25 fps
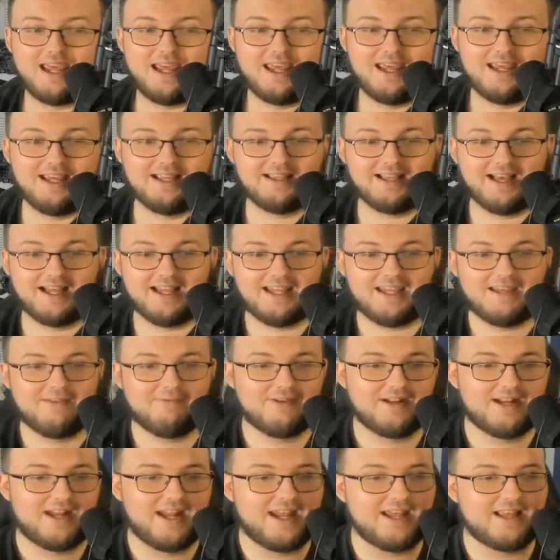He's not
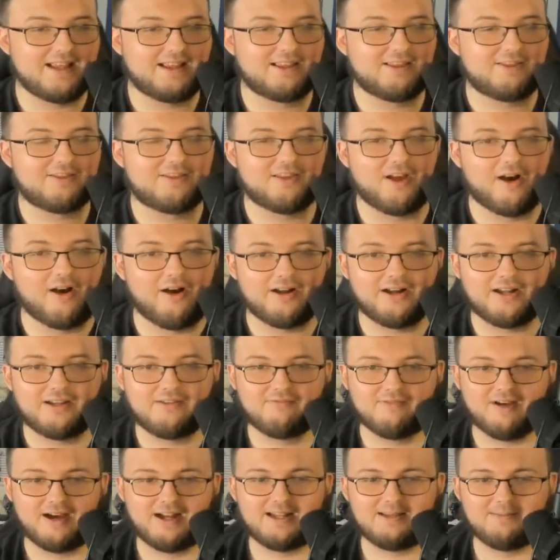even his
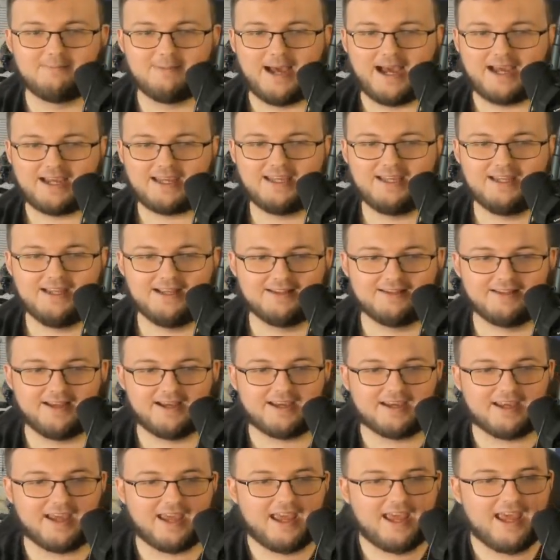starting running back. He's
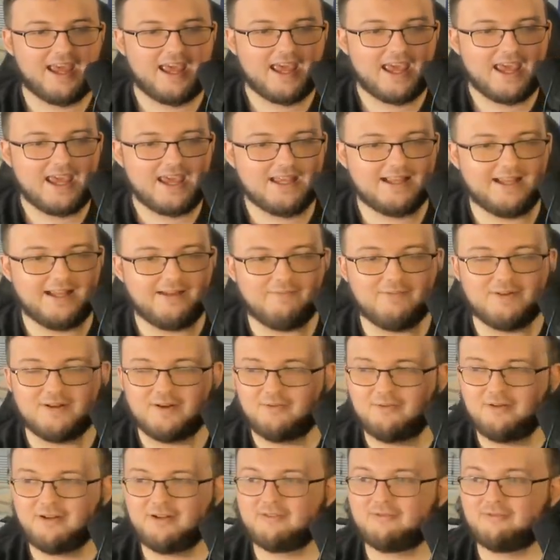like... He's not
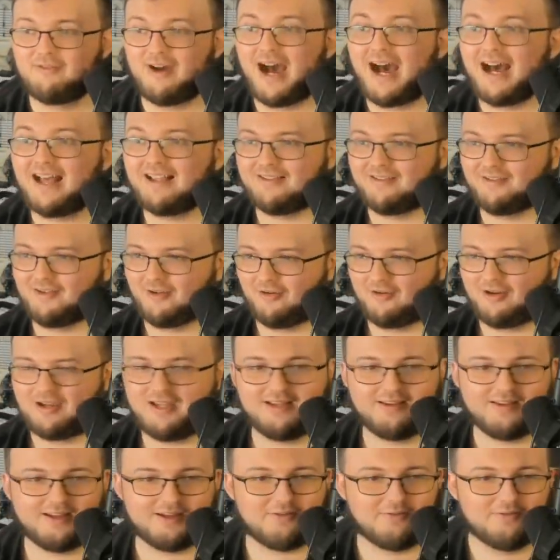even on his roster.
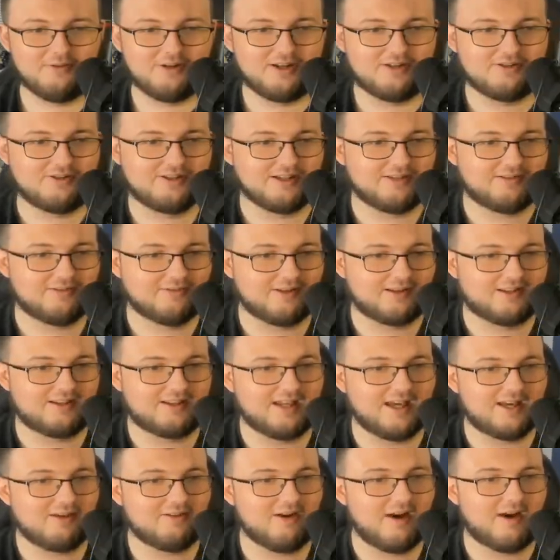He's like on his just on his
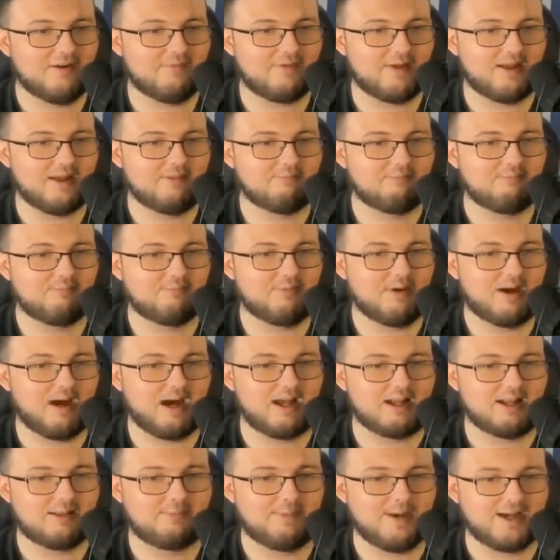kickoff and
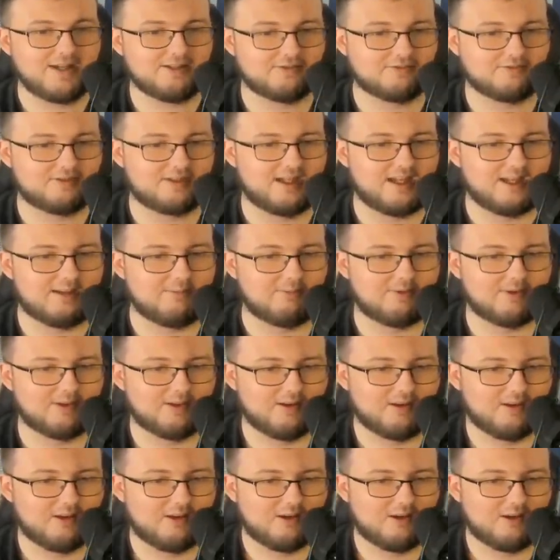on special teams.